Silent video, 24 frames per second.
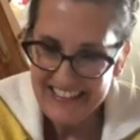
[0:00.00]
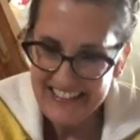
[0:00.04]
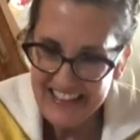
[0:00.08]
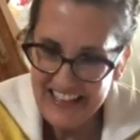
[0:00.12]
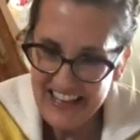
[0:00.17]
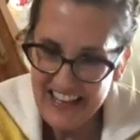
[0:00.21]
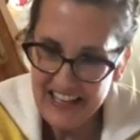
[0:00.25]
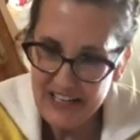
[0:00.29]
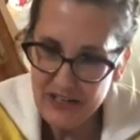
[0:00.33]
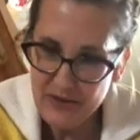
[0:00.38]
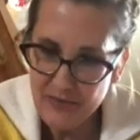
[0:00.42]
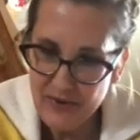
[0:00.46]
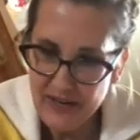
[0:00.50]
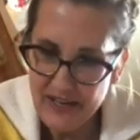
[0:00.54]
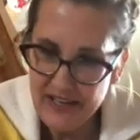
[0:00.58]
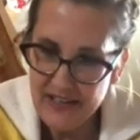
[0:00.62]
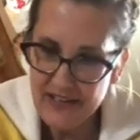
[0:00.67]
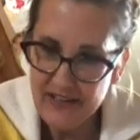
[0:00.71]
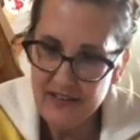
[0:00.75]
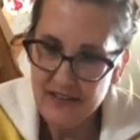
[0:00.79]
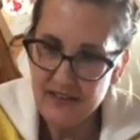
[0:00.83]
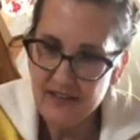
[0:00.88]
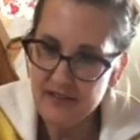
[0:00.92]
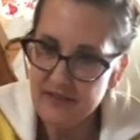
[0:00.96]
Anyway,
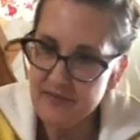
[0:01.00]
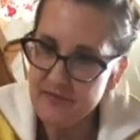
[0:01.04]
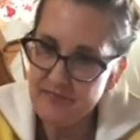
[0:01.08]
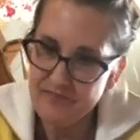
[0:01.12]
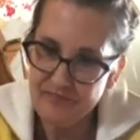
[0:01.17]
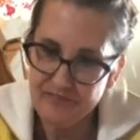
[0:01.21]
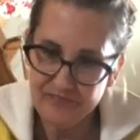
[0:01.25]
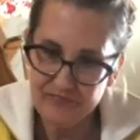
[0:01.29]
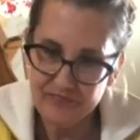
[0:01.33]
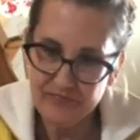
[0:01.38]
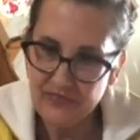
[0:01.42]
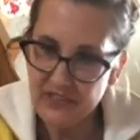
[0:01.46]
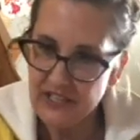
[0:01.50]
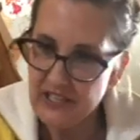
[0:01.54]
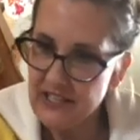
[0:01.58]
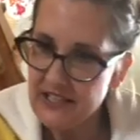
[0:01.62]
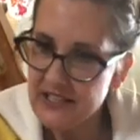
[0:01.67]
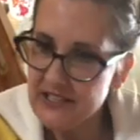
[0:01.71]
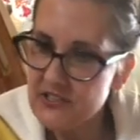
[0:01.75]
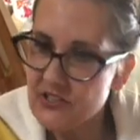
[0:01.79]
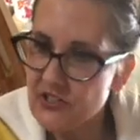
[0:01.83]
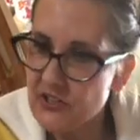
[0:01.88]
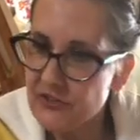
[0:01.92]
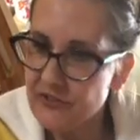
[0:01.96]
the
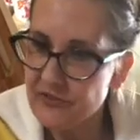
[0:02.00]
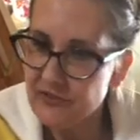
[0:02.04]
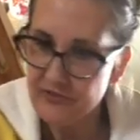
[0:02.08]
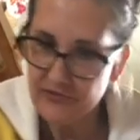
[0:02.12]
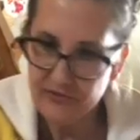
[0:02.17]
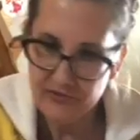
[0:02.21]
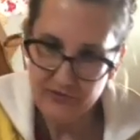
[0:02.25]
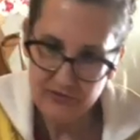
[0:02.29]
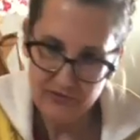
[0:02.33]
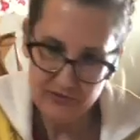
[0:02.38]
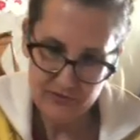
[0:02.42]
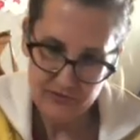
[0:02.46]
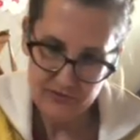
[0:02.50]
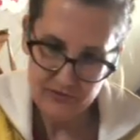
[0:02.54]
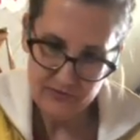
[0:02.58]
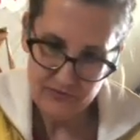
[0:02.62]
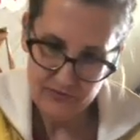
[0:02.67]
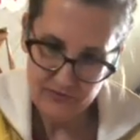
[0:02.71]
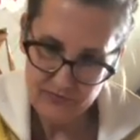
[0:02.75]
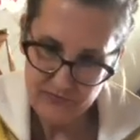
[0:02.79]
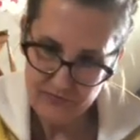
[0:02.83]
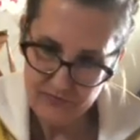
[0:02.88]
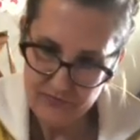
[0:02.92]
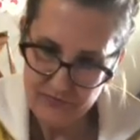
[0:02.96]
kids are
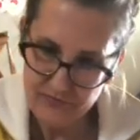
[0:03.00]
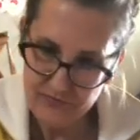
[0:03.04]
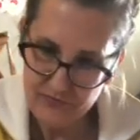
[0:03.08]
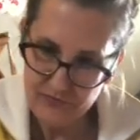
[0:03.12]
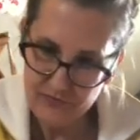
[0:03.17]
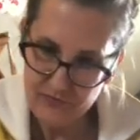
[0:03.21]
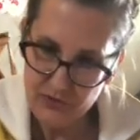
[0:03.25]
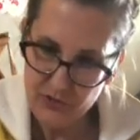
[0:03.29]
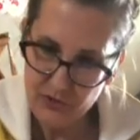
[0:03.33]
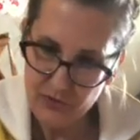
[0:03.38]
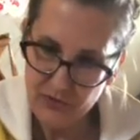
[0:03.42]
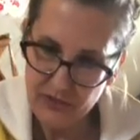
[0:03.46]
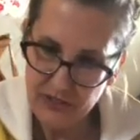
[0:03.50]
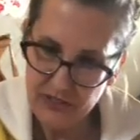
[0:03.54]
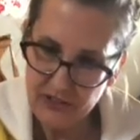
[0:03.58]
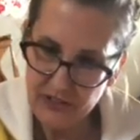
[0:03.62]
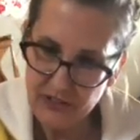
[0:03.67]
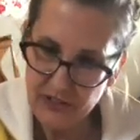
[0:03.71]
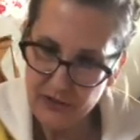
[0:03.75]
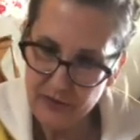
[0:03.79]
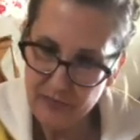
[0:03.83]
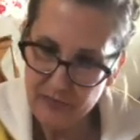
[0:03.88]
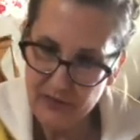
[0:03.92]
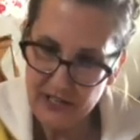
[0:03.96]
doing
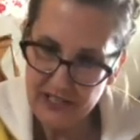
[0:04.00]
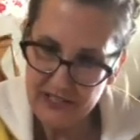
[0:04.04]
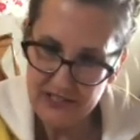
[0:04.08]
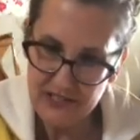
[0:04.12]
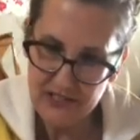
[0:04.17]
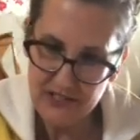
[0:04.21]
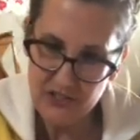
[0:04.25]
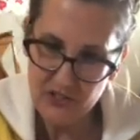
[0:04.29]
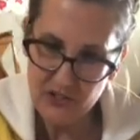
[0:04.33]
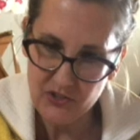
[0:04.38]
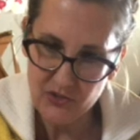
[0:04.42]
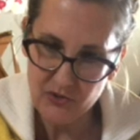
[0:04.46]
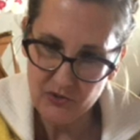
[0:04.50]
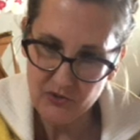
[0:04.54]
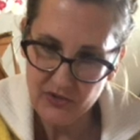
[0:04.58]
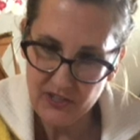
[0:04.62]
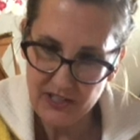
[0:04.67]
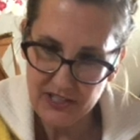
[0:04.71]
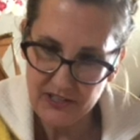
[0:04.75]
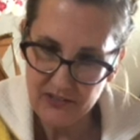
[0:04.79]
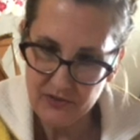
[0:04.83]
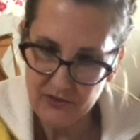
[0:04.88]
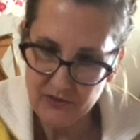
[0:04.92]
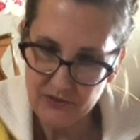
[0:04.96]
their best too.
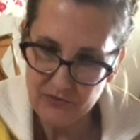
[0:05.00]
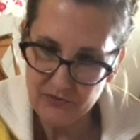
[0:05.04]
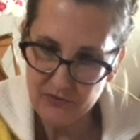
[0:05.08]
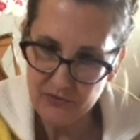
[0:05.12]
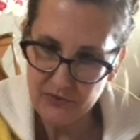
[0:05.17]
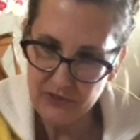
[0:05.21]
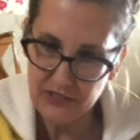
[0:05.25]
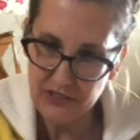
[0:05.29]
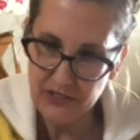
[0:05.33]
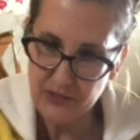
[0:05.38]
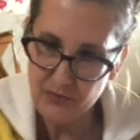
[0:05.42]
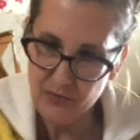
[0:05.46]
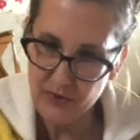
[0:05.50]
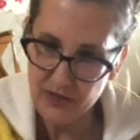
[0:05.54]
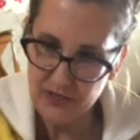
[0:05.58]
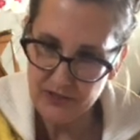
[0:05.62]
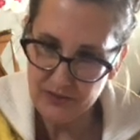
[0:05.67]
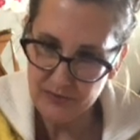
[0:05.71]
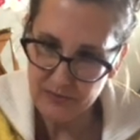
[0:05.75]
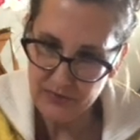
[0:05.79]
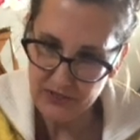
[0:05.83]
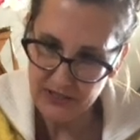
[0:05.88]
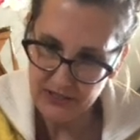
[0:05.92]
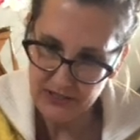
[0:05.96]
They don't really want to
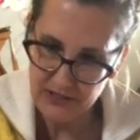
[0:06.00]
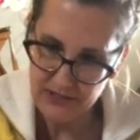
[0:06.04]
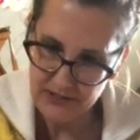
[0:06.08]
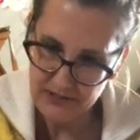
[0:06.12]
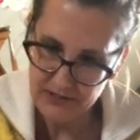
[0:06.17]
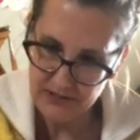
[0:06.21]
be